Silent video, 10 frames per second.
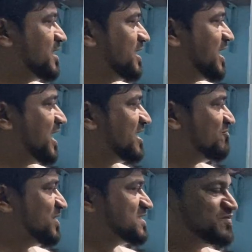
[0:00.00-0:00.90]

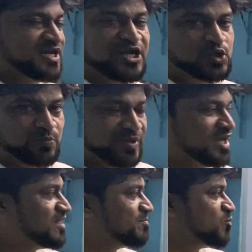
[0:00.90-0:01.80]
Negative means we need to
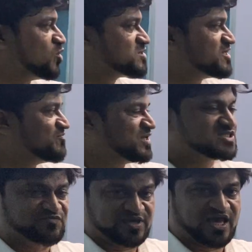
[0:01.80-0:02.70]
pay. Positive
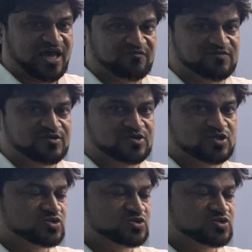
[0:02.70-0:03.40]
means we have.